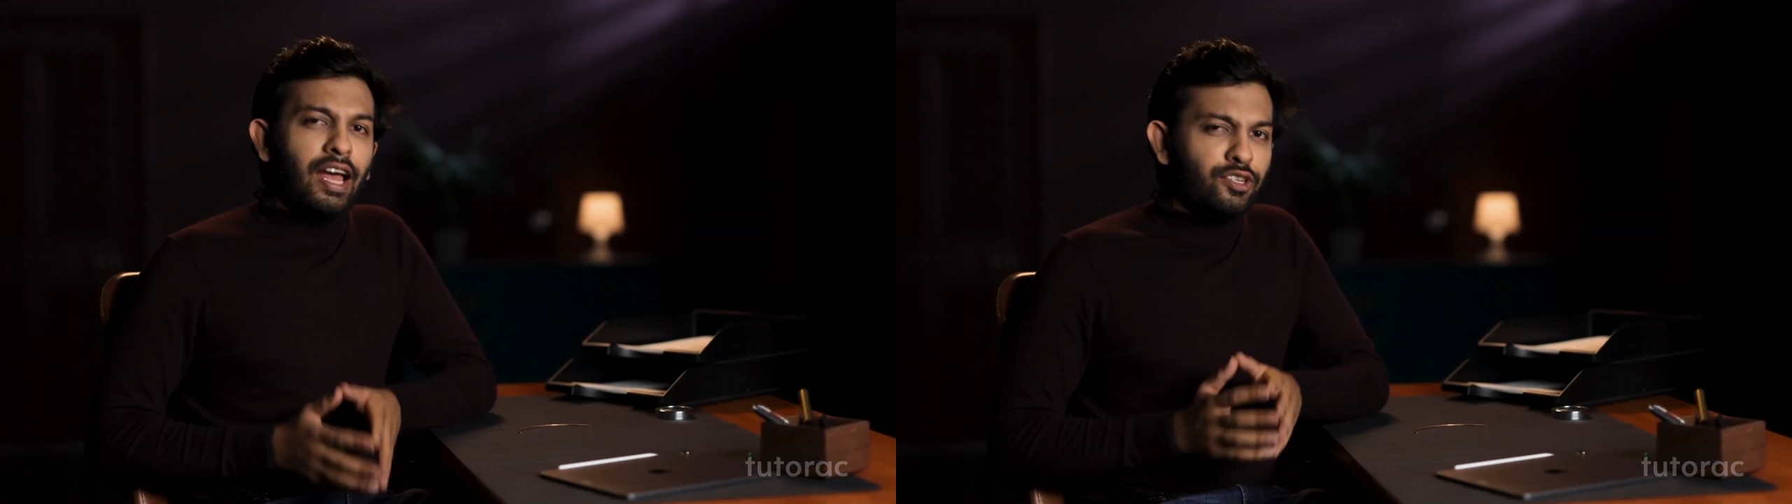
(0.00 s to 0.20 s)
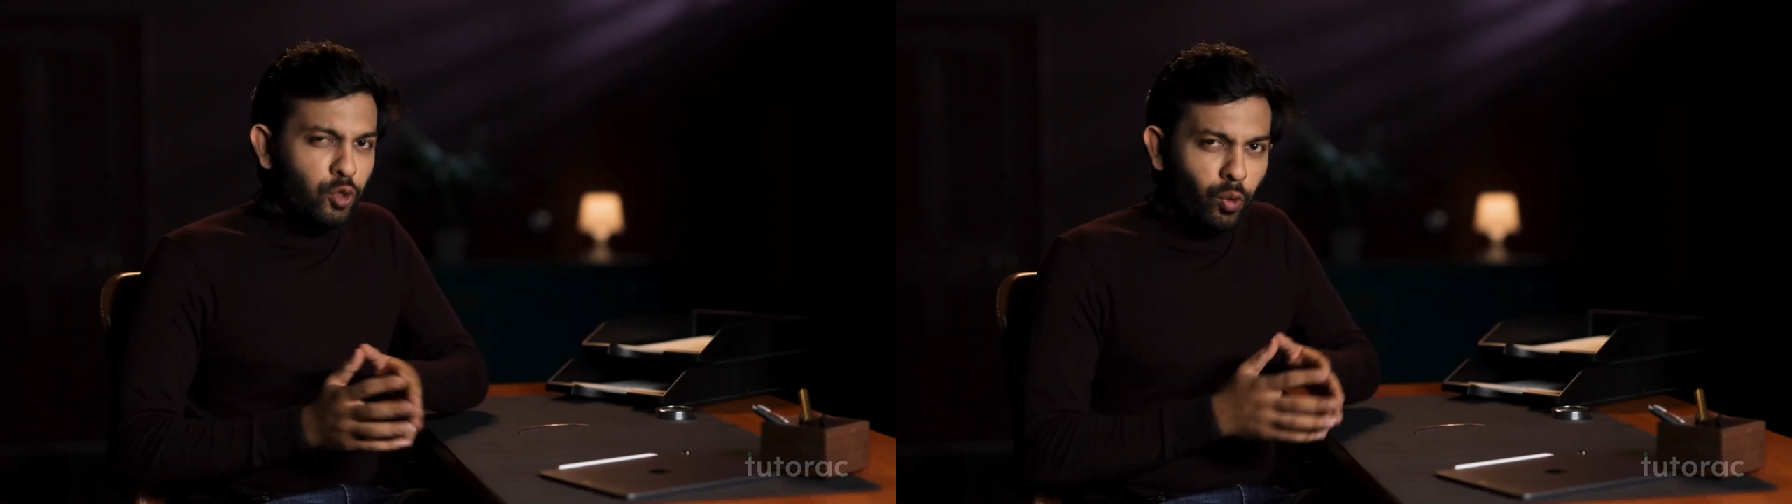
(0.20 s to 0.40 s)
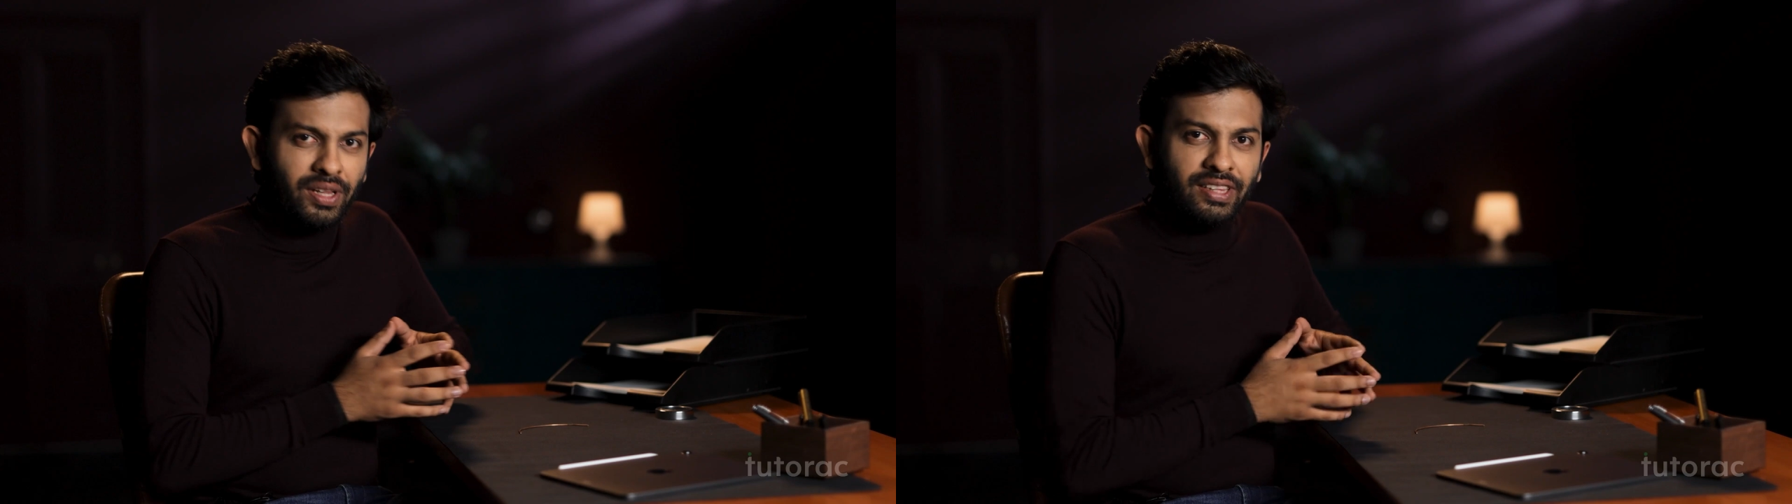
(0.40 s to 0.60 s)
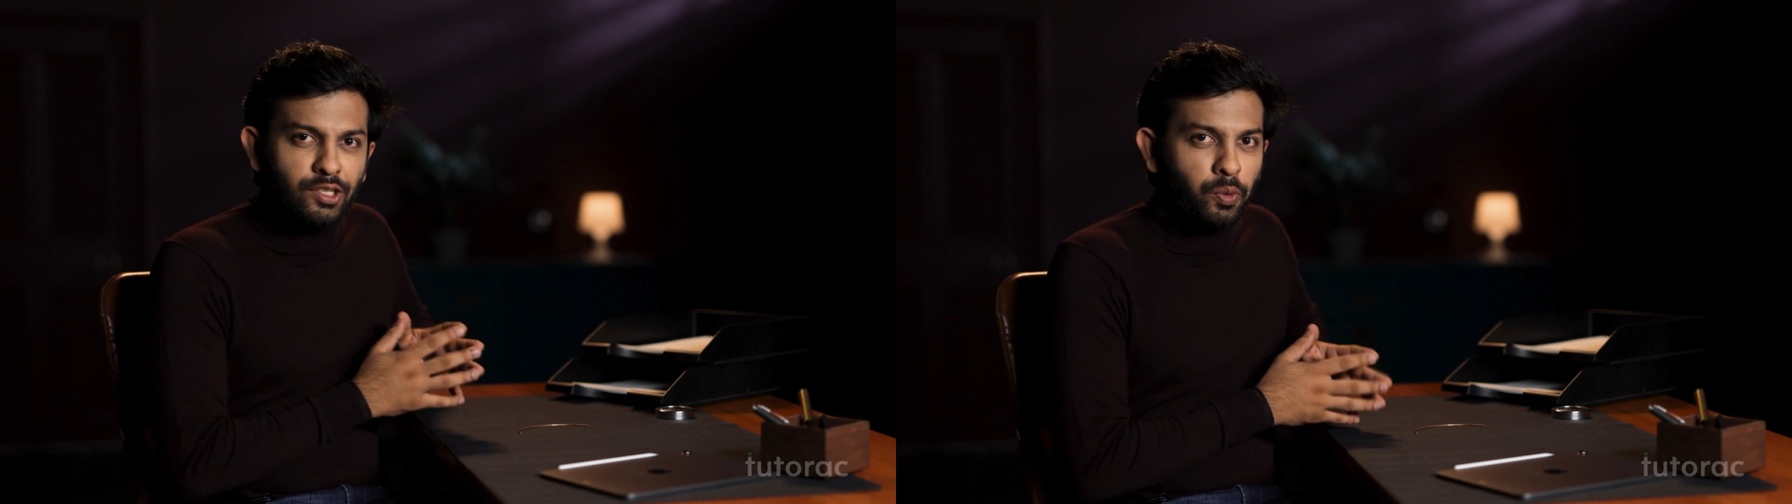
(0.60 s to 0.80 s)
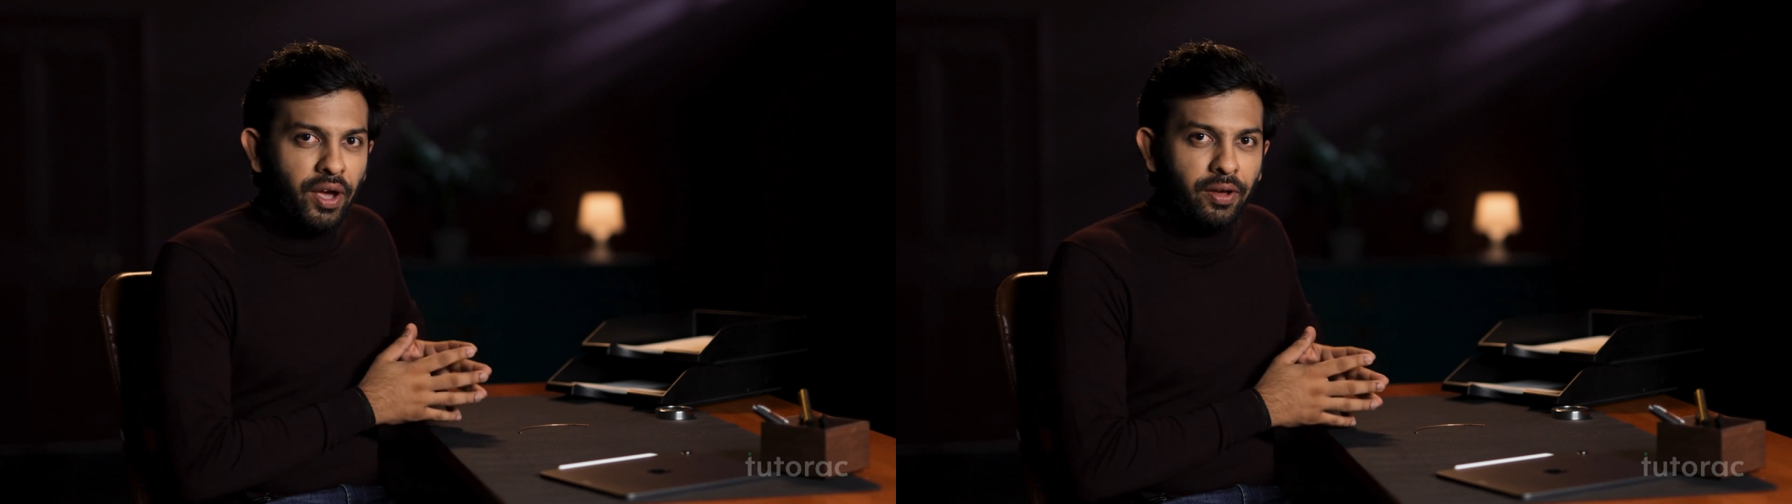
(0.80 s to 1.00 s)
And so will
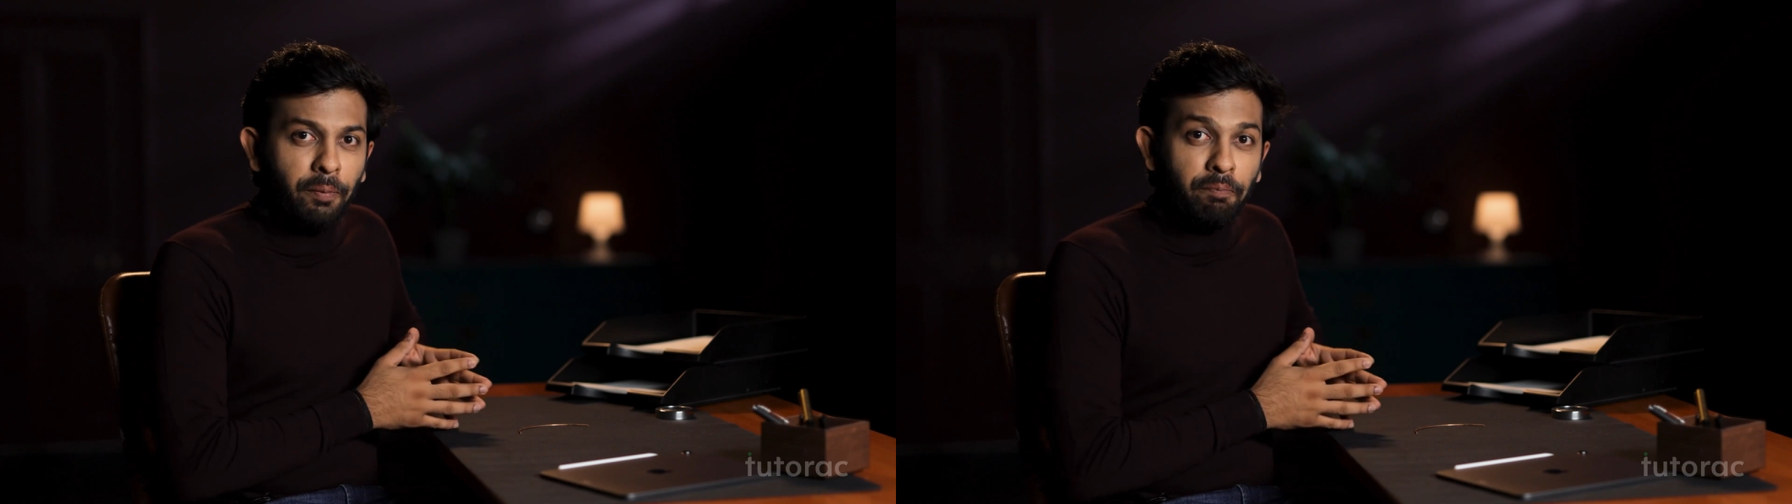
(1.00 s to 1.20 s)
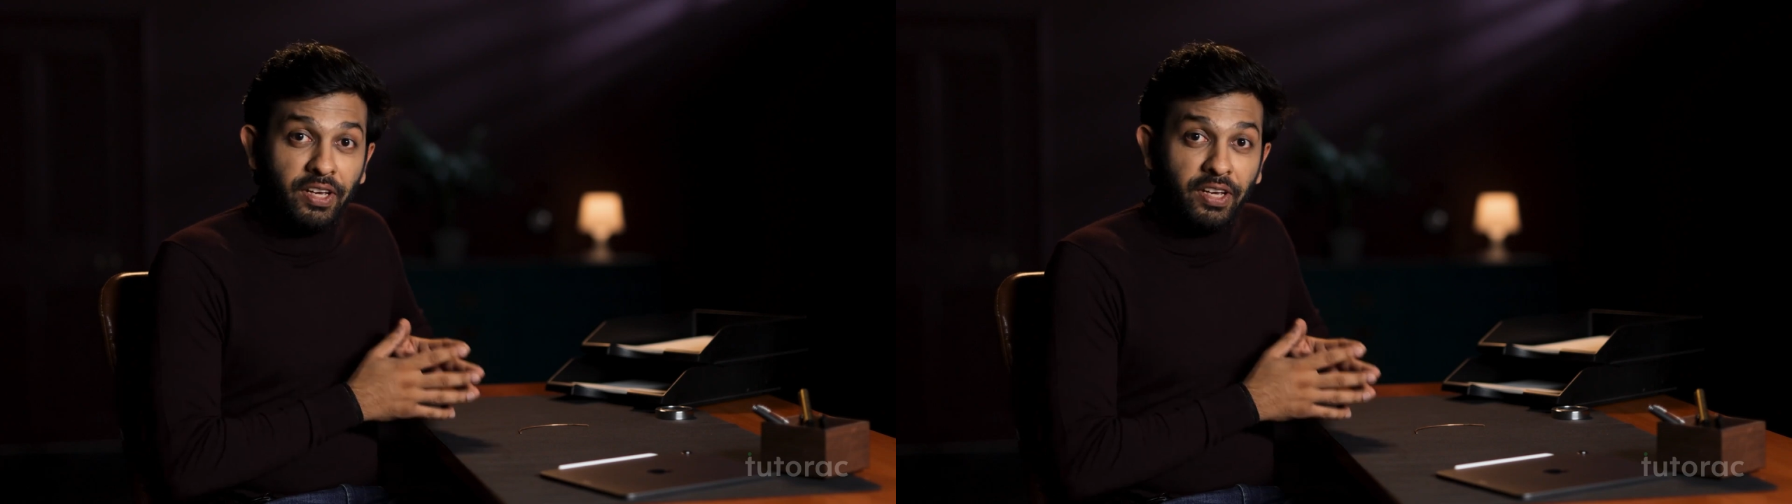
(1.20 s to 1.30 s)
this wire